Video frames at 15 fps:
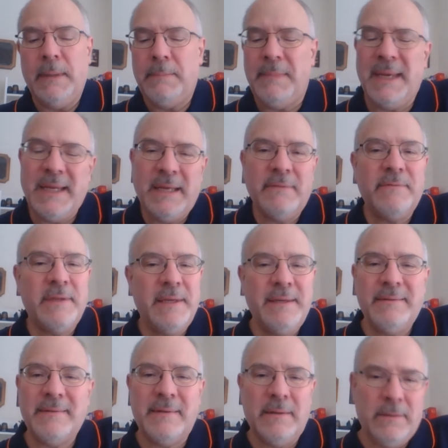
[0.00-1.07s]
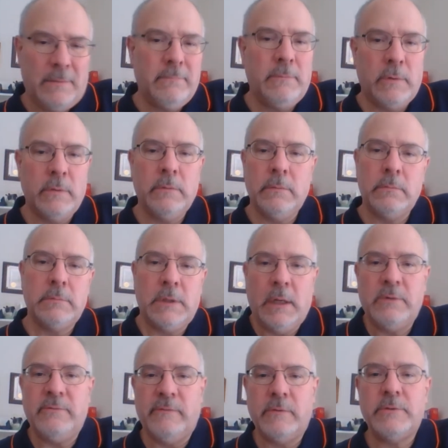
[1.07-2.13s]
Many of these, were
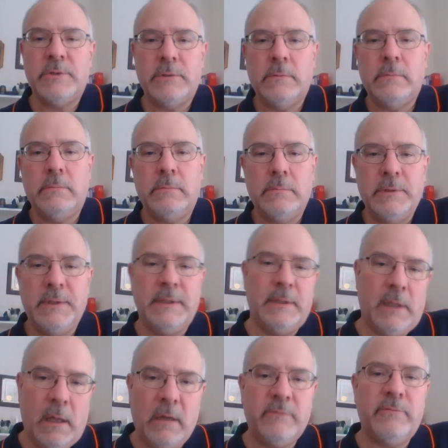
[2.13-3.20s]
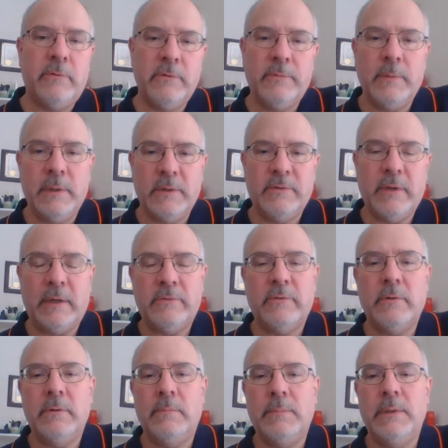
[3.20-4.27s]
controversial within law enforcement, etc.